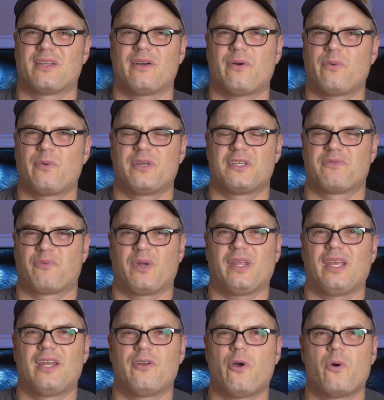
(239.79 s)
there was
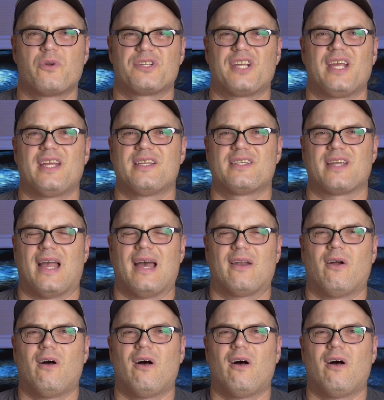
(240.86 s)
really no change at